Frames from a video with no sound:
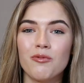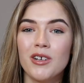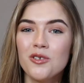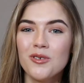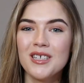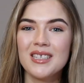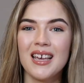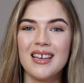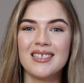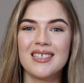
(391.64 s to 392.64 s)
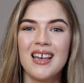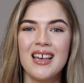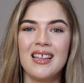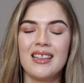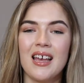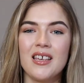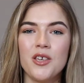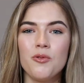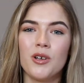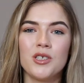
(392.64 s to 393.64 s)
Rituals is that
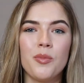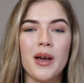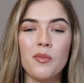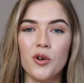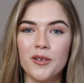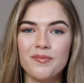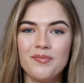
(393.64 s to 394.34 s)
you want to buy more.